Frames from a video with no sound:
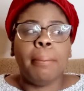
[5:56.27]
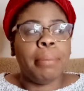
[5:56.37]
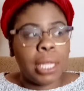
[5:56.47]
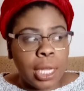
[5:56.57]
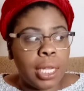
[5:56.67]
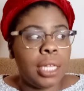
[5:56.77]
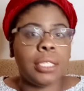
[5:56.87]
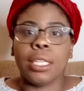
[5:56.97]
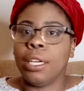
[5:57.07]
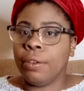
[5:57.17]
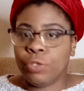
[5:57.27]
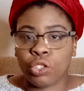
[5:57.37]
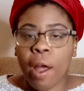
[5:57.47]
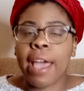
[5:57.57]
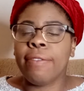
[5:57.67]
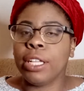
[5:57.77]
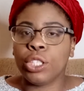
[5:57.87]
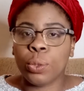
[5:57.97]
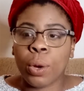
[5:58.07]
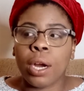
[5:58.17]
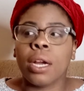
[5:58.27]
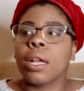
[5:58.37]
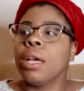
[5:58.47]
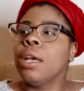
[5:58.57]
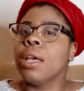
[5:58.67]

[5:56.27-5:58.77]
because of driving to work,